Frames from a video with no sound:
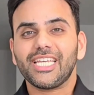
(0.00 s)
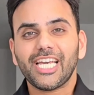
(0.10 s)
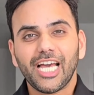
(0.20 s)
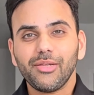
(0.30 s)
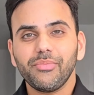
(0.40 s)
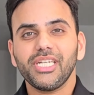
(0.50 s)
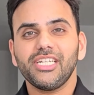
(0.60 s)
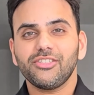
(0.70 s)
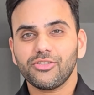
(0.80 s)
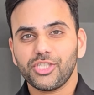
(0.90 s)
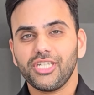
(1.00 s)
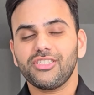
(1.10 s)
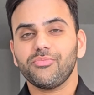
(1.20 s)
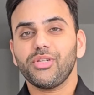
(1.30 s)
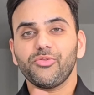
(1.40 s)
can be
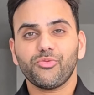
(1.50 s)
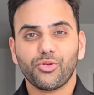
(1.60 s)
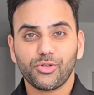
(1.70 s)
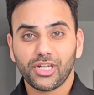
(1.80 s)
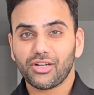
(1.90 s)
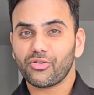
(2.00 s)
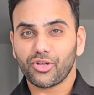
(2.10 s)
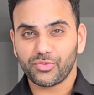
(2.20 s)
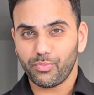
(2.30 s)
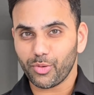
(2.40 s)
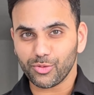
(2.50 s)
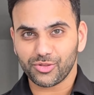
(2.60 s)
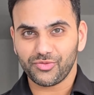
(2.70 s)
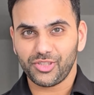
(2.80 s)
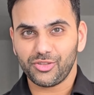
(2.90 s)
interchangeably worn across
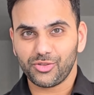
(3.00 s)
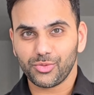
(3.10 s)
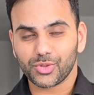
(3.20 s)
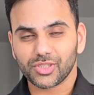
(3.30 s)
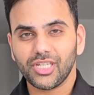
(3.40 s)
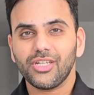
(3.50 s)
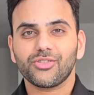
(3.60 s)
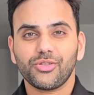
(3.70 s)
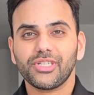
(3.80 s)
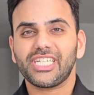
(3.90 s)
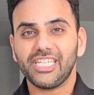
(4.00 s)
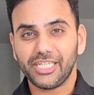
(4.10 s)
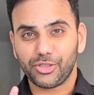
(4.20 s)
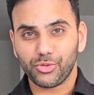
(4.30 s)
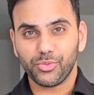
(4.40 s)
both of these suits. So you're
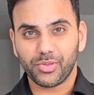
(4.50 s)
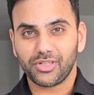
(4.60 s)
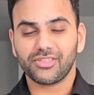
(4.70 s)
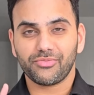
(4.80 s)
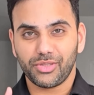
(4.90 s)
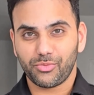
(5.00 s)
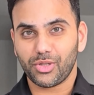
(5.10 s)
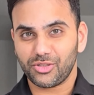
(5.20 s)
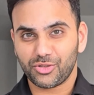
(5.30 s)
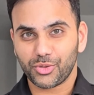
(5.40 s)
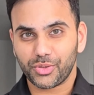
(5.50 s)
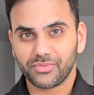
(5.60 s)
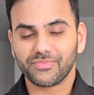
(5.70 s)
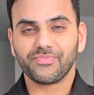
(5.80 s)
killing two birds with one stone.